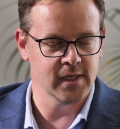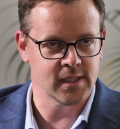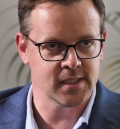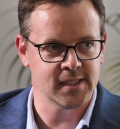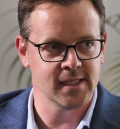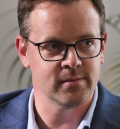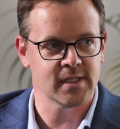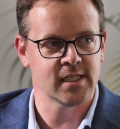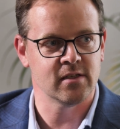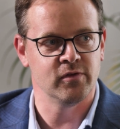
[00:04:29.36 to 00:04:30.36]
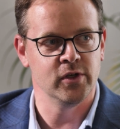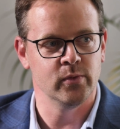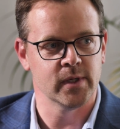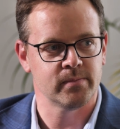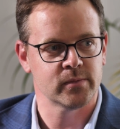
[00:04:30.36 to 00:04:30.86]
it seems as if you
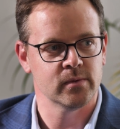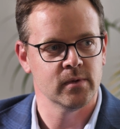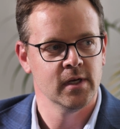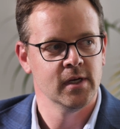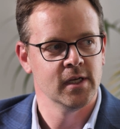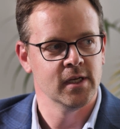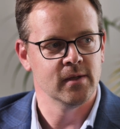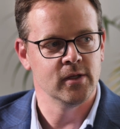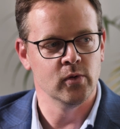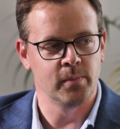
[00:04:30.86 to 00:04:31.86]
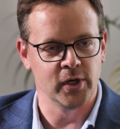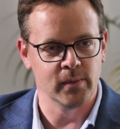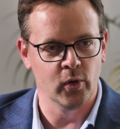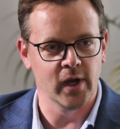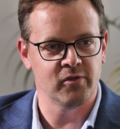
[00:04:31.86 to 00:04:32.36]
were putting
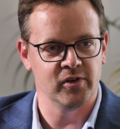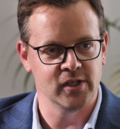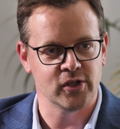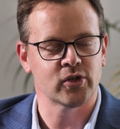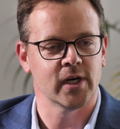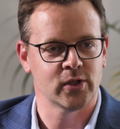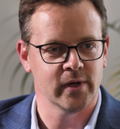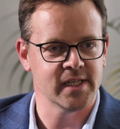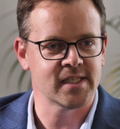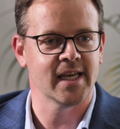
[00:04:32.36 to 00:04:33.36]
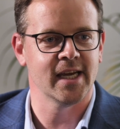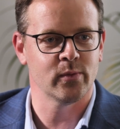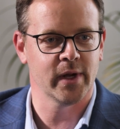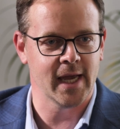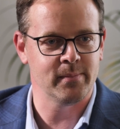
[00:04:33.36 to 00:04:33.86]
more effort into trying to understand
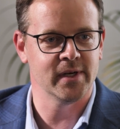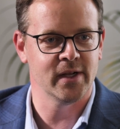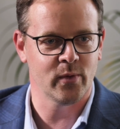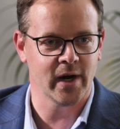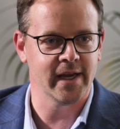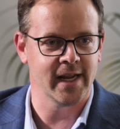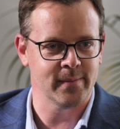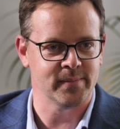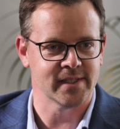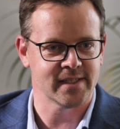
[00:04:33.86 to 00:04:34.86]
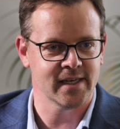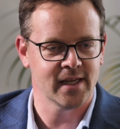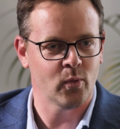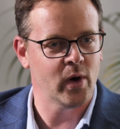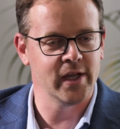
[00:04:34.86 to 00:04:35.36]
what happened and why it happened. And
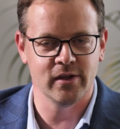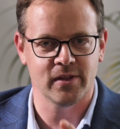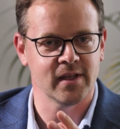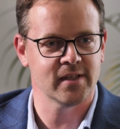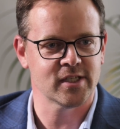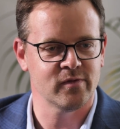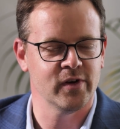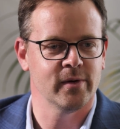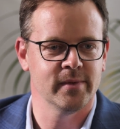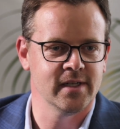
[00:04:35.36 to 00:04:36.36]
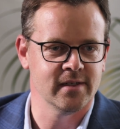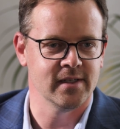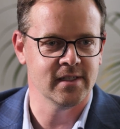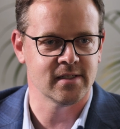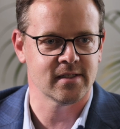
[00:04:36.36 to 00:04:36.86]
why do you think this phenomenon
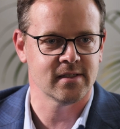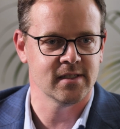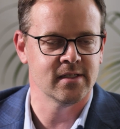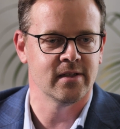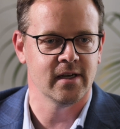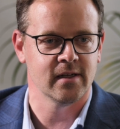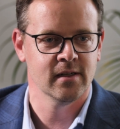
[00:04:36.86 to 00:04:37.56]
is there?